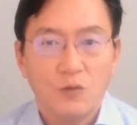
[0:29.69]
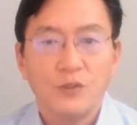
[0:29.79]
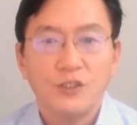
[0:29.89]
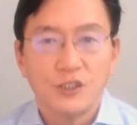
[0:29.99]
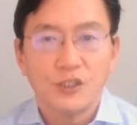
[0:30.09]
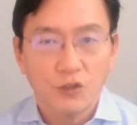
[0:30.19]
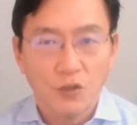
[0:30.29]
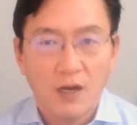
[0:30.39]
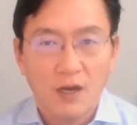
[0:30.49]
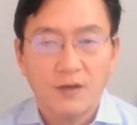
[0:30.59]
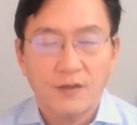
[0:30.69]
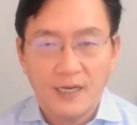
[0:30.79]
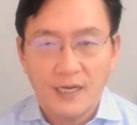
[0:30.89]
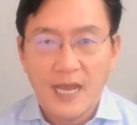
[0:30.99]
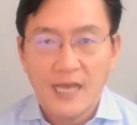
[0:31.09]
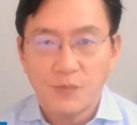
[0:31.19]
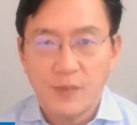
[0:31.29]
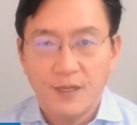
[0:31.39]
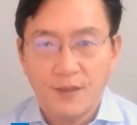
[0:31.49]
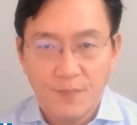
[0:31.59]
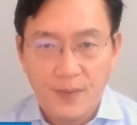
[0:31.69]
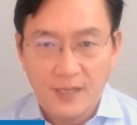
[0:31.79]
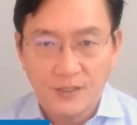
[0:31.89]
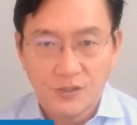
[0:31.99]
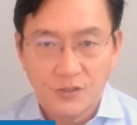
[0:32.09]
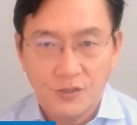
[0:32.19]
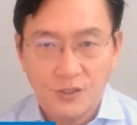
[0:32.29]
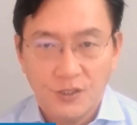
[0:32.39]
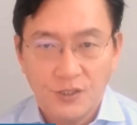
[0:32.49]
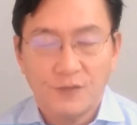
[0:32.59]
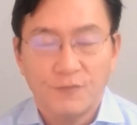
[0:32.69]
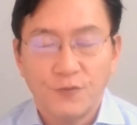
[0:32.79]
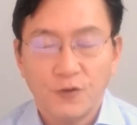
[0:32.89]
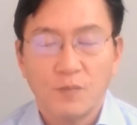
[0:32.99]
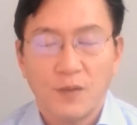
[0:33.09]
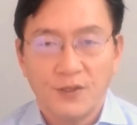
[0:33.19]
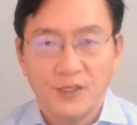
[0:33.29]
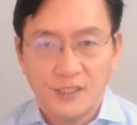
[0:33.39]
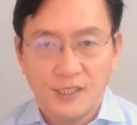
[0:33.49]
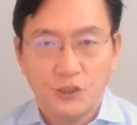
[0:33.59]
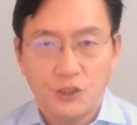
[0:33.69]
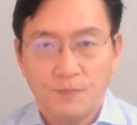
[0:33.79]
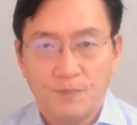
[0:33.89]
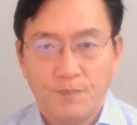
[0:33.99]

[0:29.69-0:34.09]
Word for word: which is longer than it has been in the past. It's a full month extension.